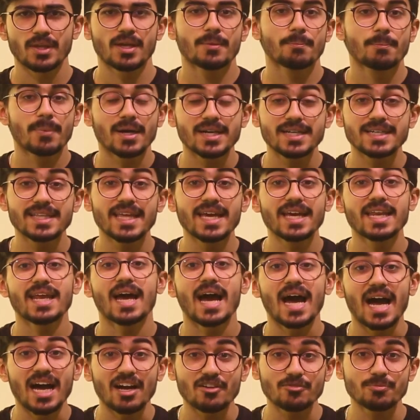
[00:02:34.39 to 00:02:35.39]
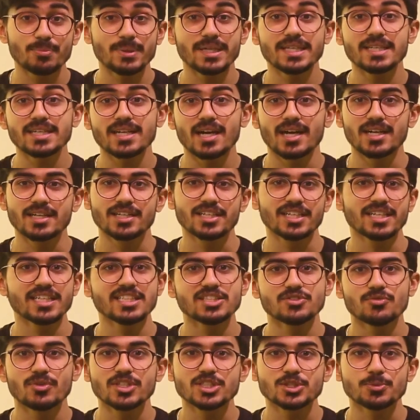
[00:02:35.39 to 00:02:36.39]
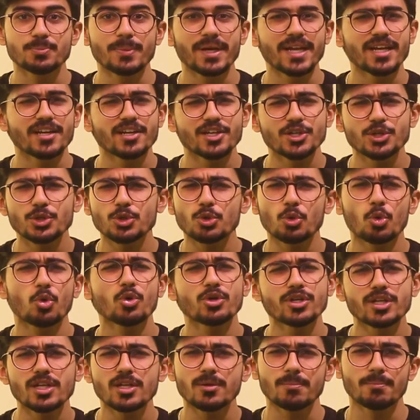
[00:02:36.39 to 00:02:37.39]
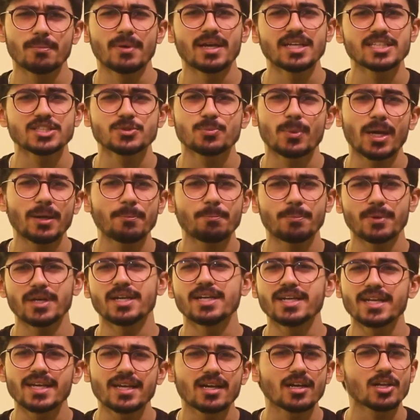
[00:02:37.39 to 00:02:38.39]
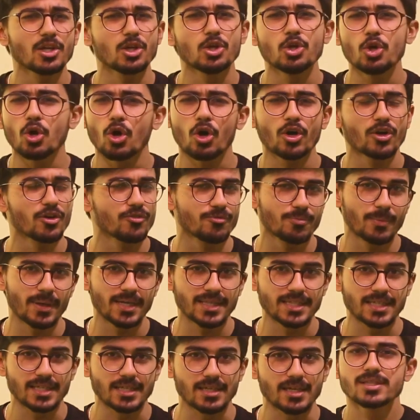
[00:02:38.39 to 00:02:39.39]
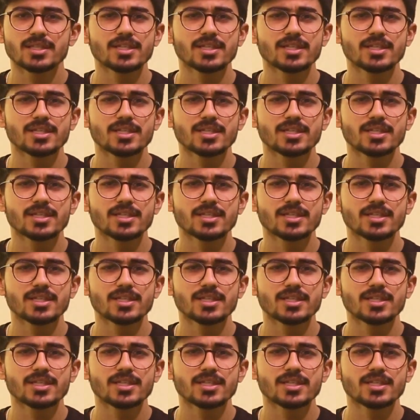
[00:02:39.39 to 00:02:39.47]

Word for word: But there have been countries which made a total mess by printing a lot of money.